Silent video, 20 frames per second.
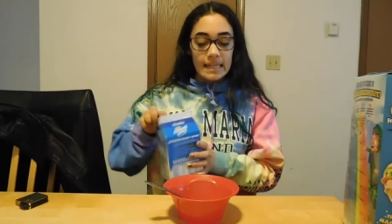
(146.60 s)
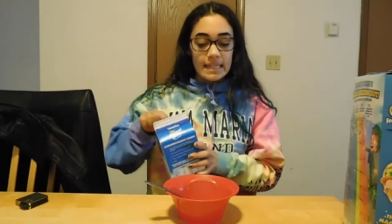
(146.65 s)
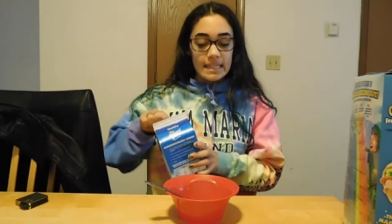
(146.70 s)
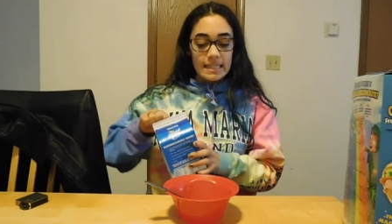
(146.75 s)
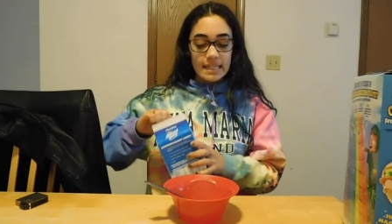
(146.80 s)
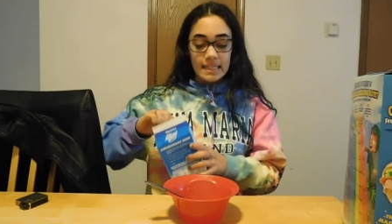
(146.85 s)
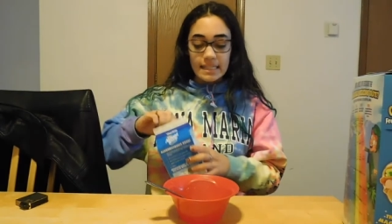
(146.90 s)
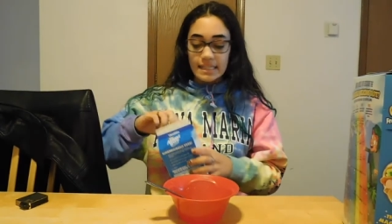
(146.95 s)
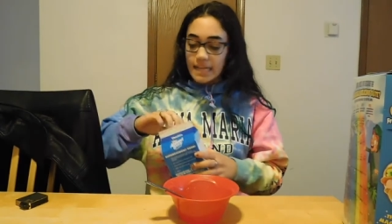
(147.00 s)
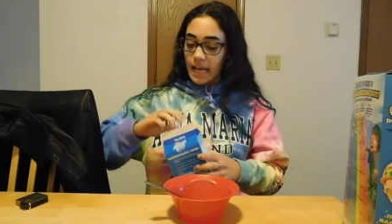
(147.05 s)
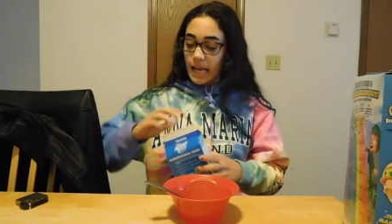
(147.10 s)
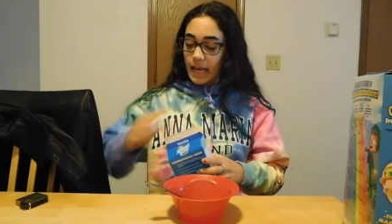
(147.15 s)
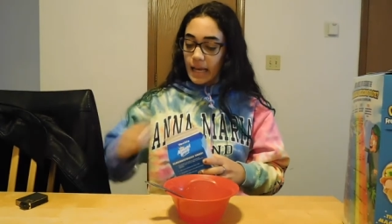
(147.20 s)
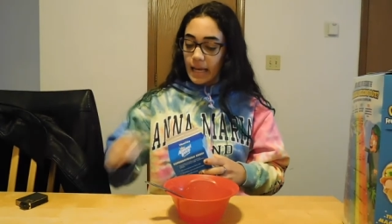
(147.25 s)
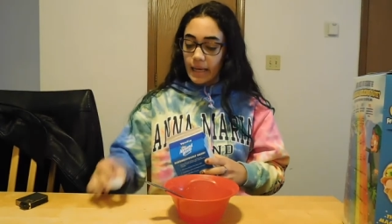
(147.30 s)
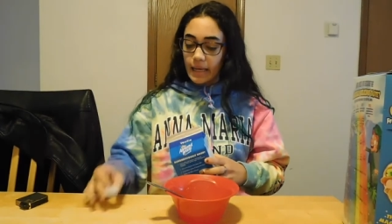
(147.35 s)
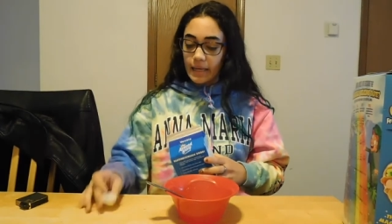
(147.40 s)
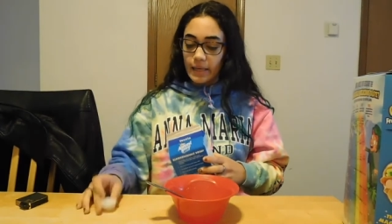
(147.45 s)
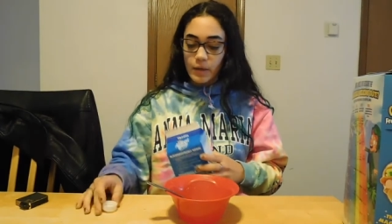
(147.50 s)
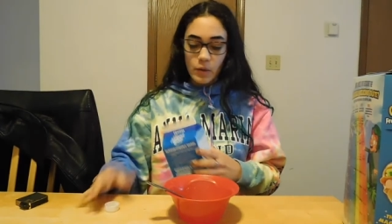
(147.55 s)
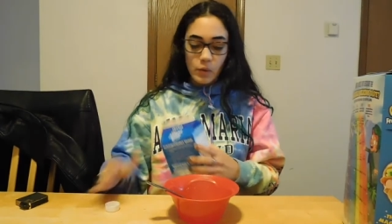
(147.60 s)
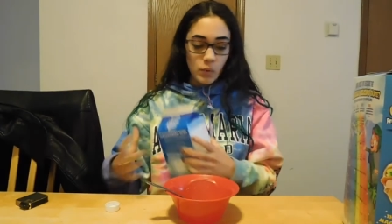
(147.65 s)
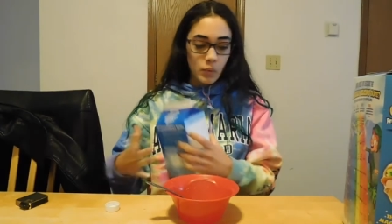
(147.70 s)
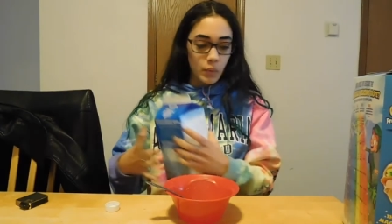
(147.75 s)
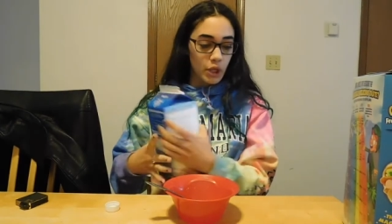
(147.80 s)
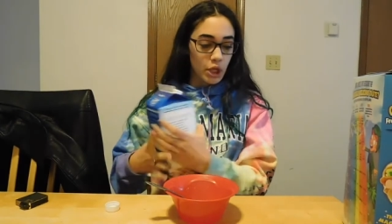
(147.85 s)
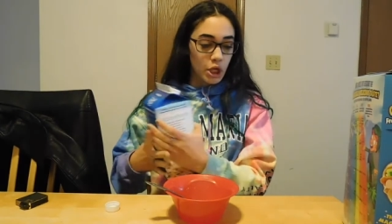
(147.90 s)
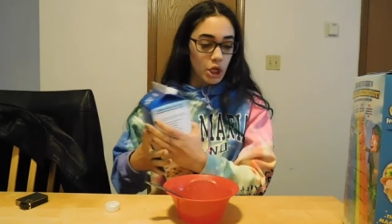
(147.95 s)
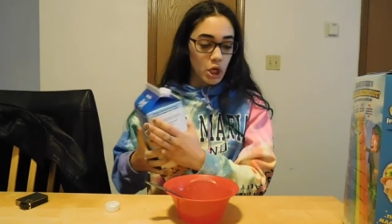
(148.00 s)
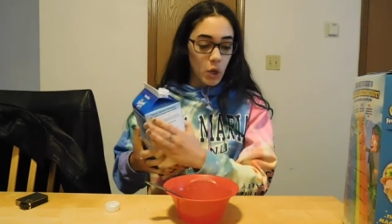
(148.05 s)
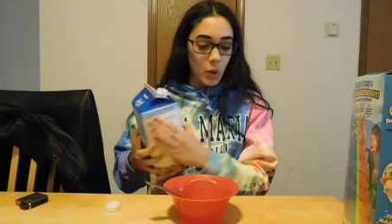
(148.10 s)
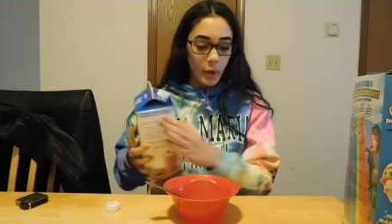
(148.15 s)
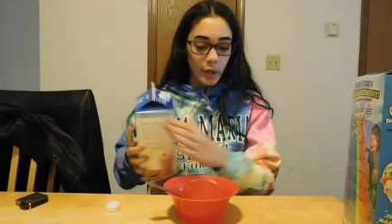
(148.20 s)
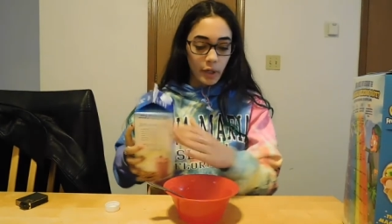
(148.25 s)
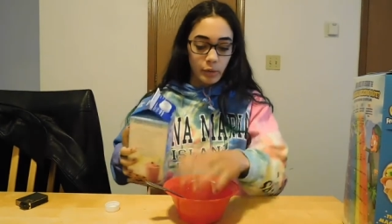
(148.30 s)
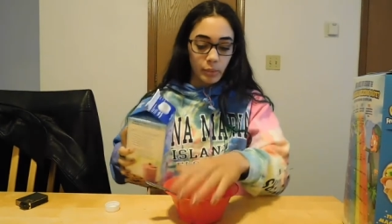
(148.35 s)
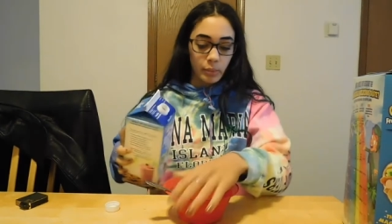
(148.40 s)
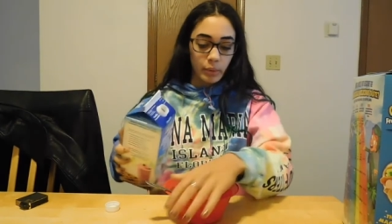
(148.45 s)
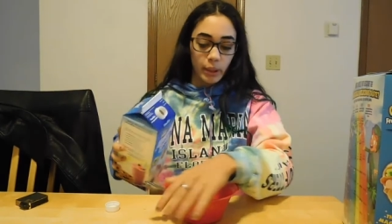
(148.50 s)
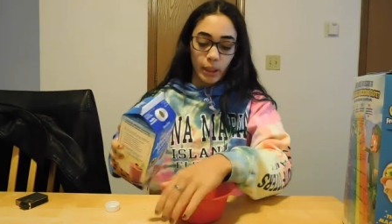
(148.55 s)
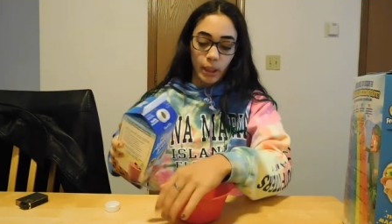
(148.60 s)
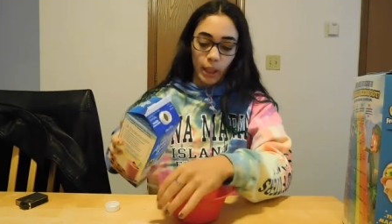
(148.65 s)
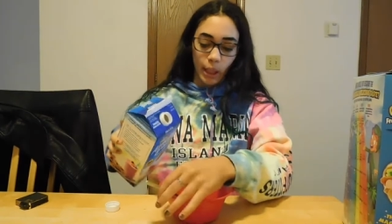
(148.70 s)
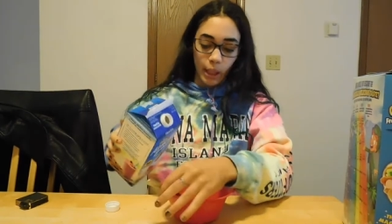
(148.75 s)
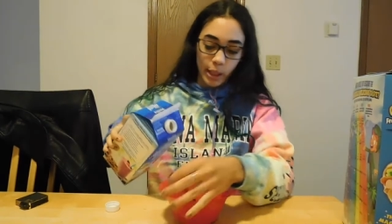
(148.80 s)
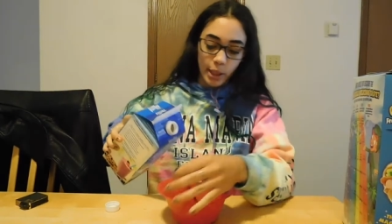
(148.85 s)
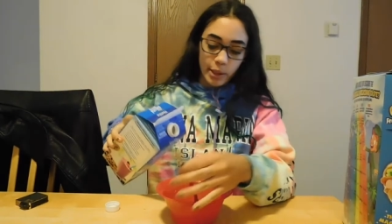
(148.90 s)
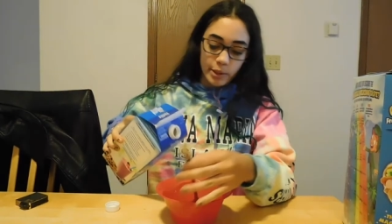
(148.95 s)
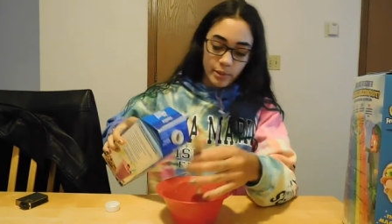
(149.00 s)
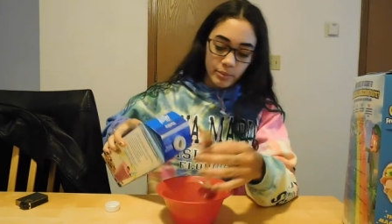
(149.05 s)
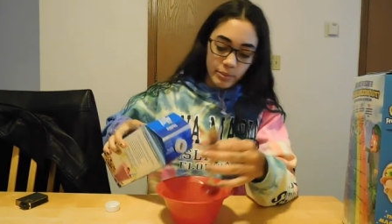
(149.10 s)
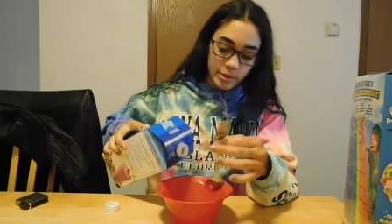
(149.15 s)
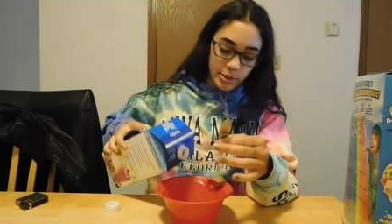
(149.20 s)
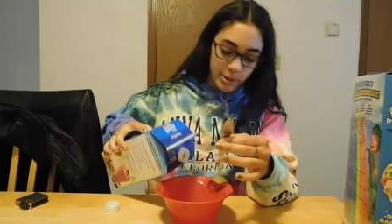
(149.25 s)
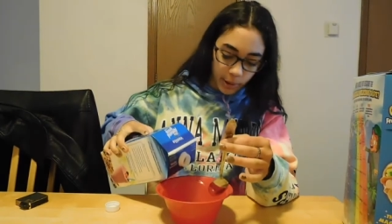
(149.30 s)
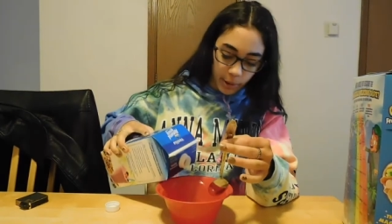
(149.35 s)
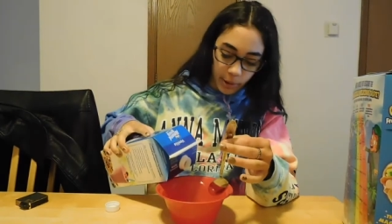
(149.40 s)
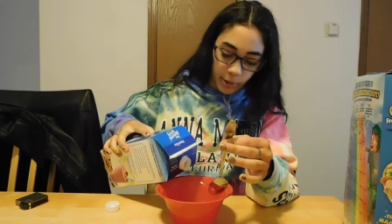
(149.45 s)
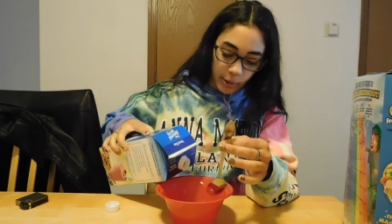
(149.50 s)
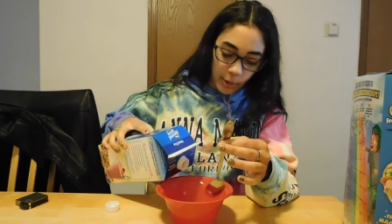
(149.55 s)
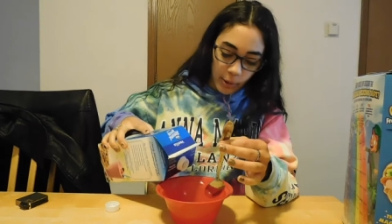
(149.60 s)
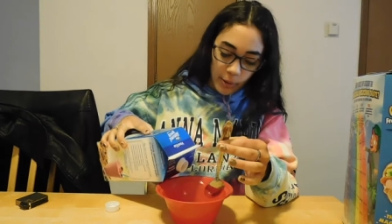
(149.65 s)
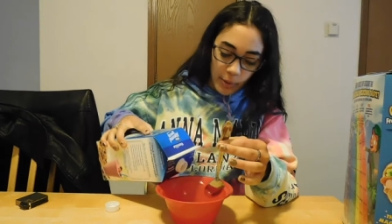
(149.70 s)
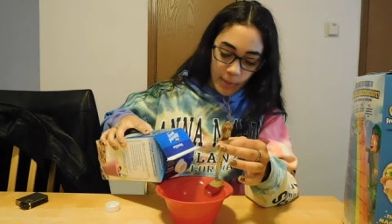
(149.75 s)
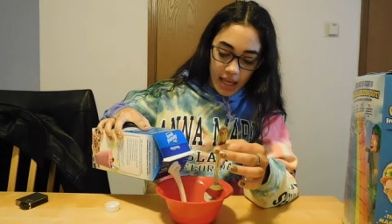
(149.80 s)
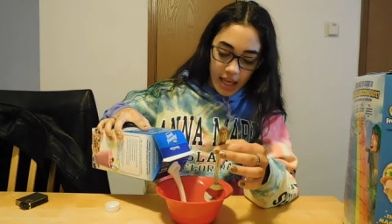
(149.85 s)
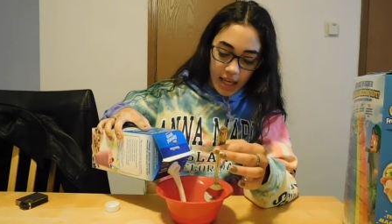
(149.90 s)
today we are going to be eating some cereal.